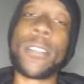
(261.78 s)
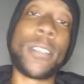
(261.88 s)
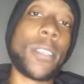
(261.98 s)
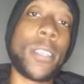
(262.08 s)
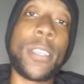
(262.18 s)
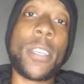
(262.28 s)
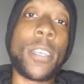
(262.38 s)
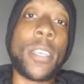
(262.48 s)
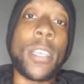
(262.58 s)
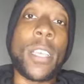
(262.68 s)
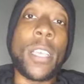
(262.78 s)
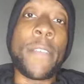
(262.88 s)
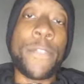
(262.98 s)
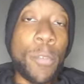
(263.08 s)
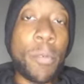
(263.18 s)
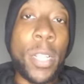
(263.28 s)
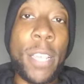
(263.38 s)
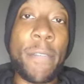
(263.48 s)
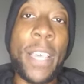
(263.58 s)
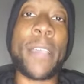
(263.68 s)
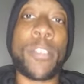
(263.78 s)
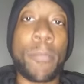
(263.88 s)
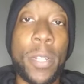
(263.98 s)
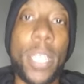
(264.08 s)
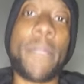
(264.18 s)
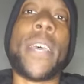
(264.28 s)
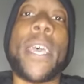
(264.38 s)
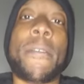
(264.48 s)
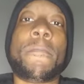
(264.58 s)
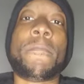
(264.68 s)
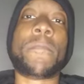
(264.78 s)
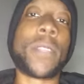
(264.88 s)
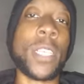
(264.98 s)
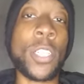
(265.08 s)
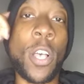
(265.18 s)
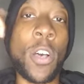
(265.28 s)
If you believe that, you believe that. It's all in your mind.